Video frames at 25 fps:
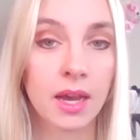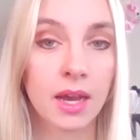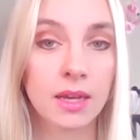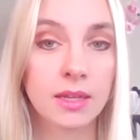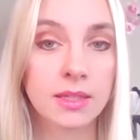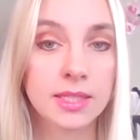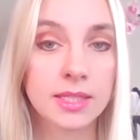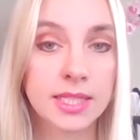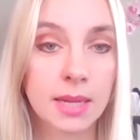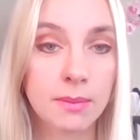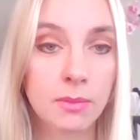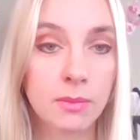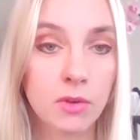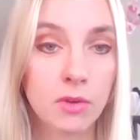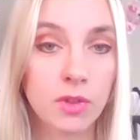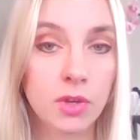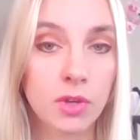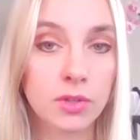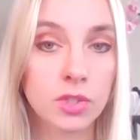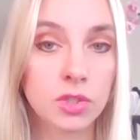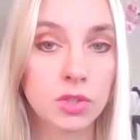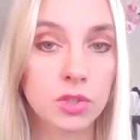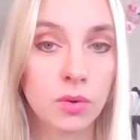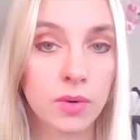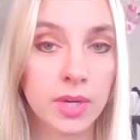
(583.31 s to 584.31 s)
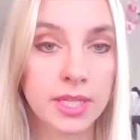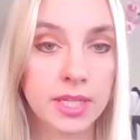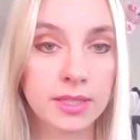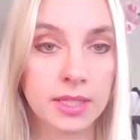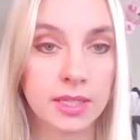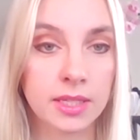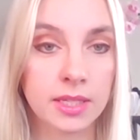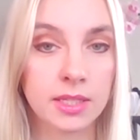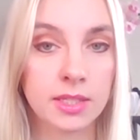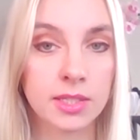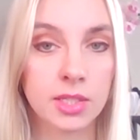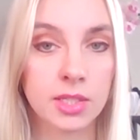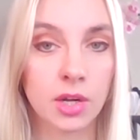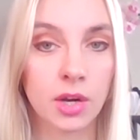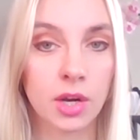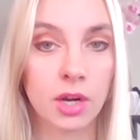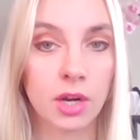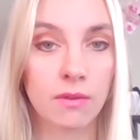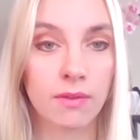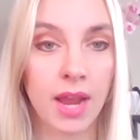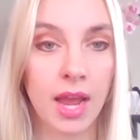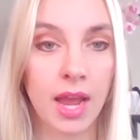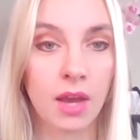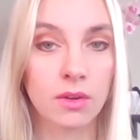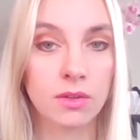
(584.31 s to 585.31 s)
Some of those choices are
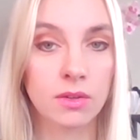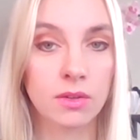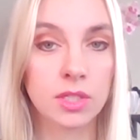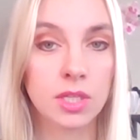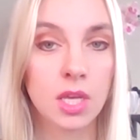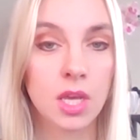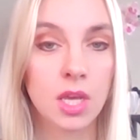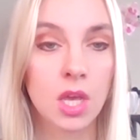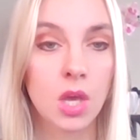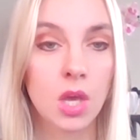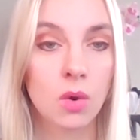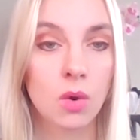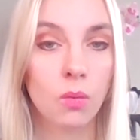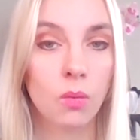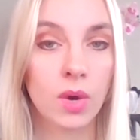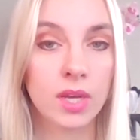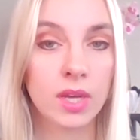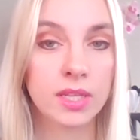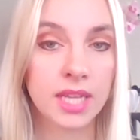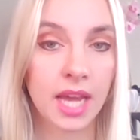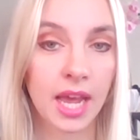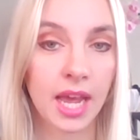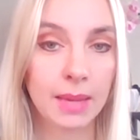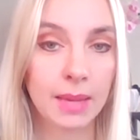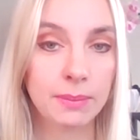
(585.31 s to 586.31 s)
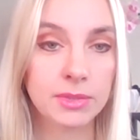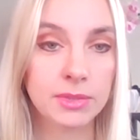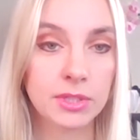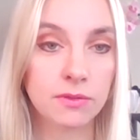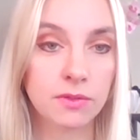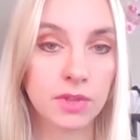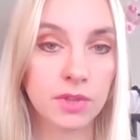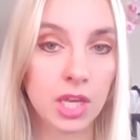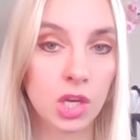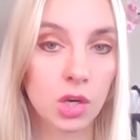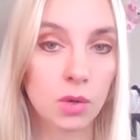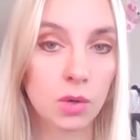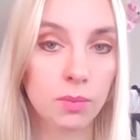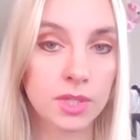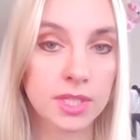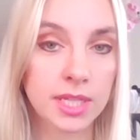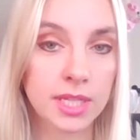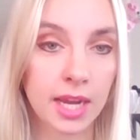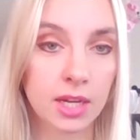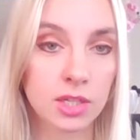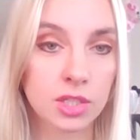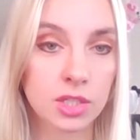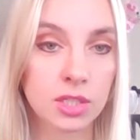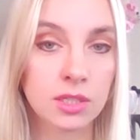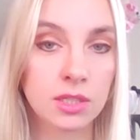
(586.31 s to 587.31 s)
around what types of legal
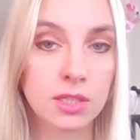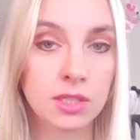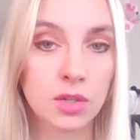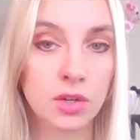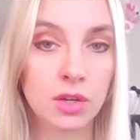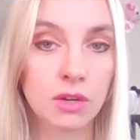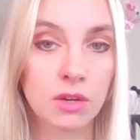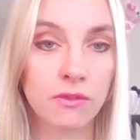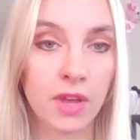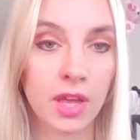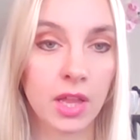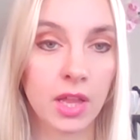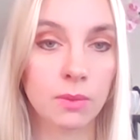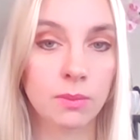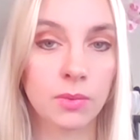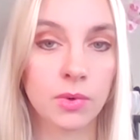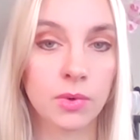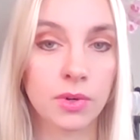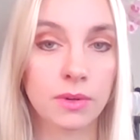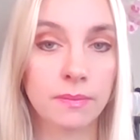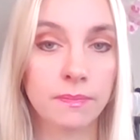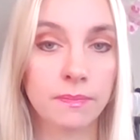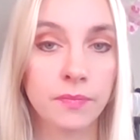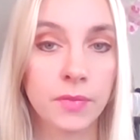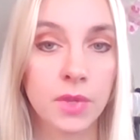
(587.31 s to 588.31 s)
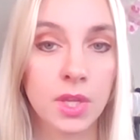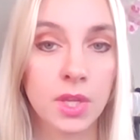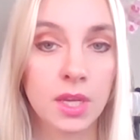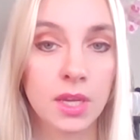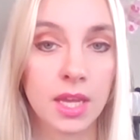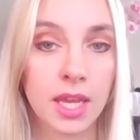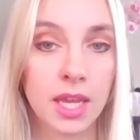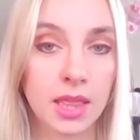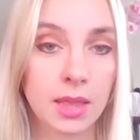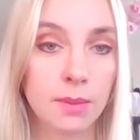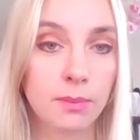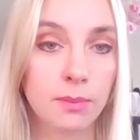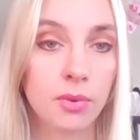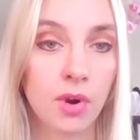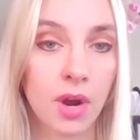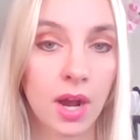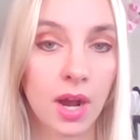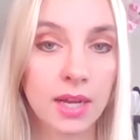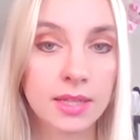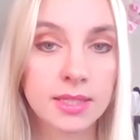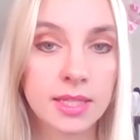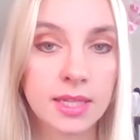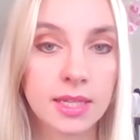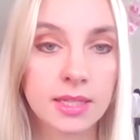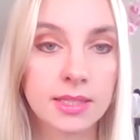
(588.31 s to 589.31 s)
protections are available in the
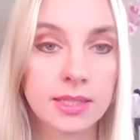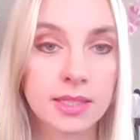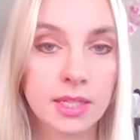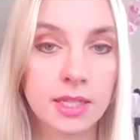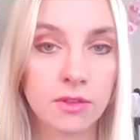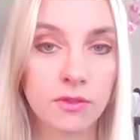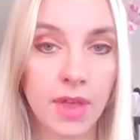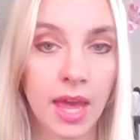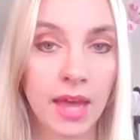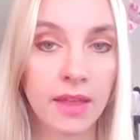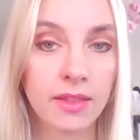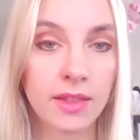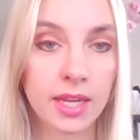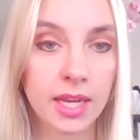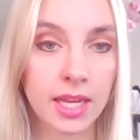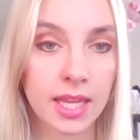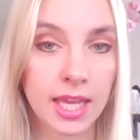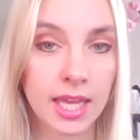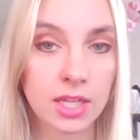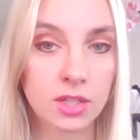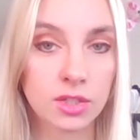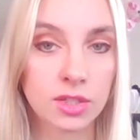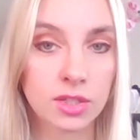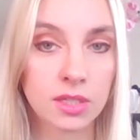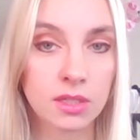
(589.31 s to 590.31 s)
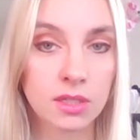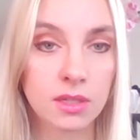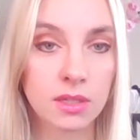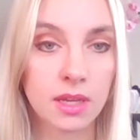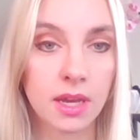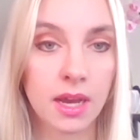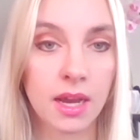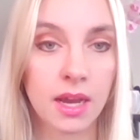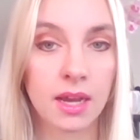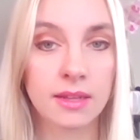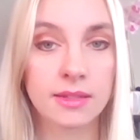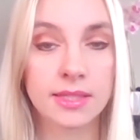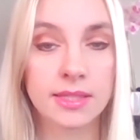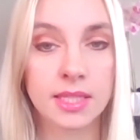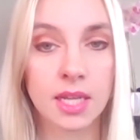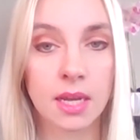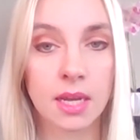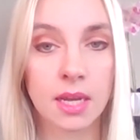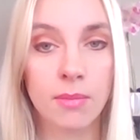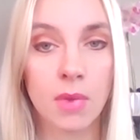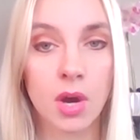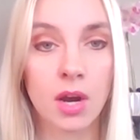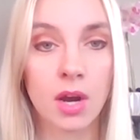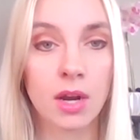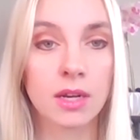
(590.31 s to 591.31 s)
process of that litigation.
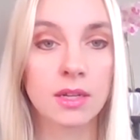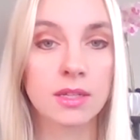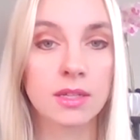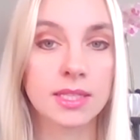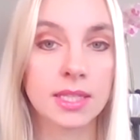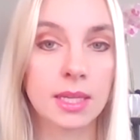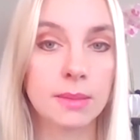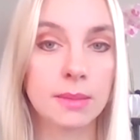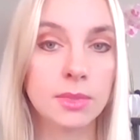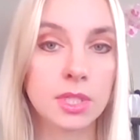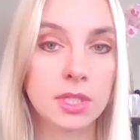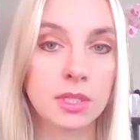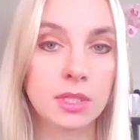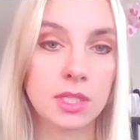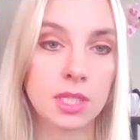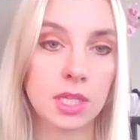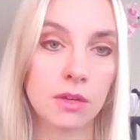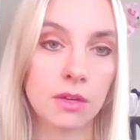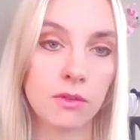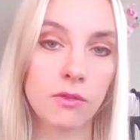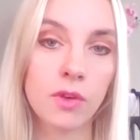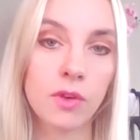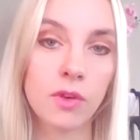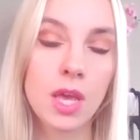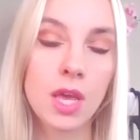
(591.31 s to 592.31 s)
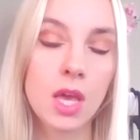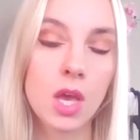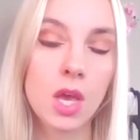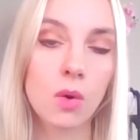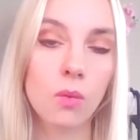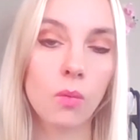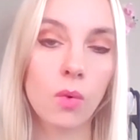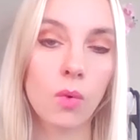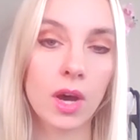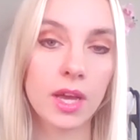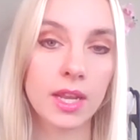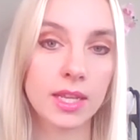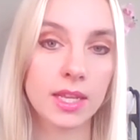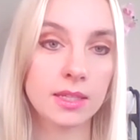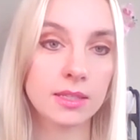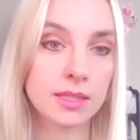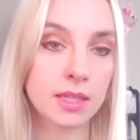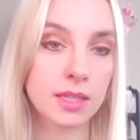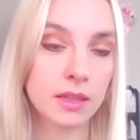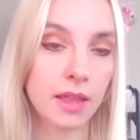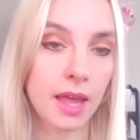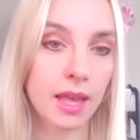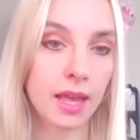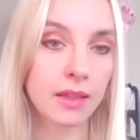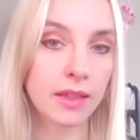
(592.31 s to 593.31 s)
Some are substantive. What is the
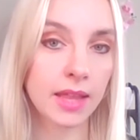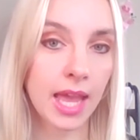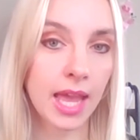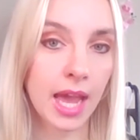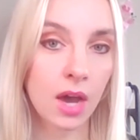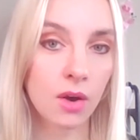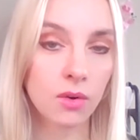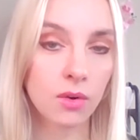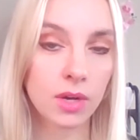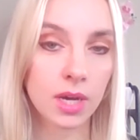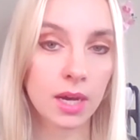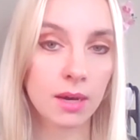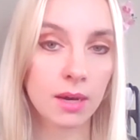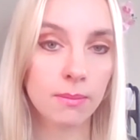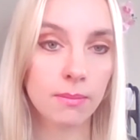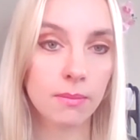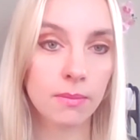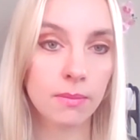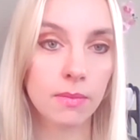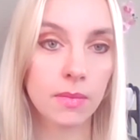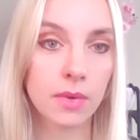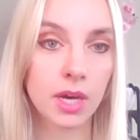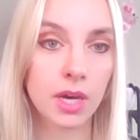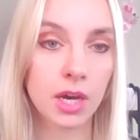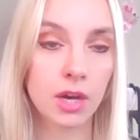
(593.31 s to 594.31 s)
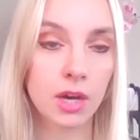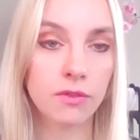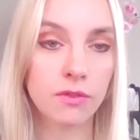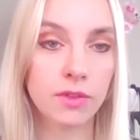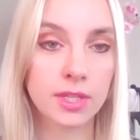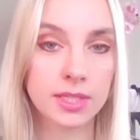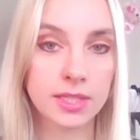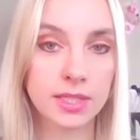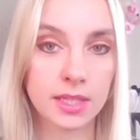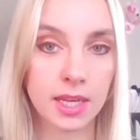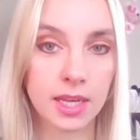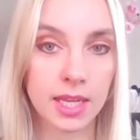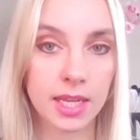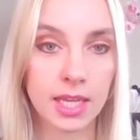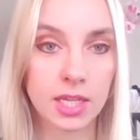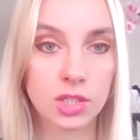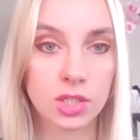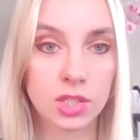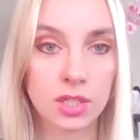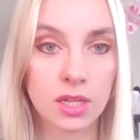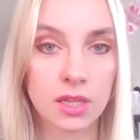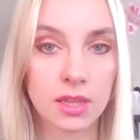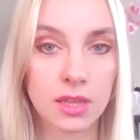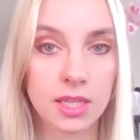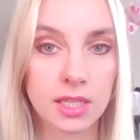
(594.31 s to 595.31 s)
likely outcome of this
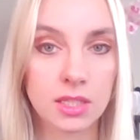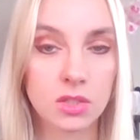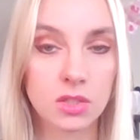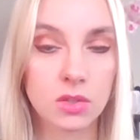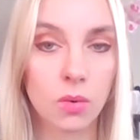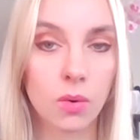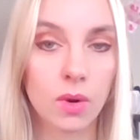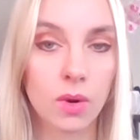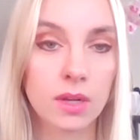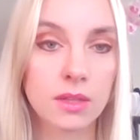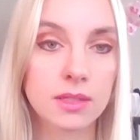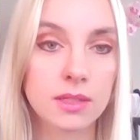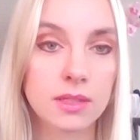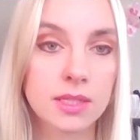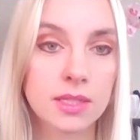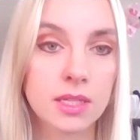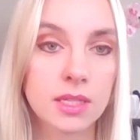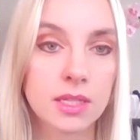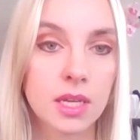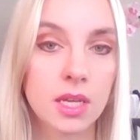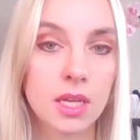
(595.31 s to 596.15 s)
litigation in these courts?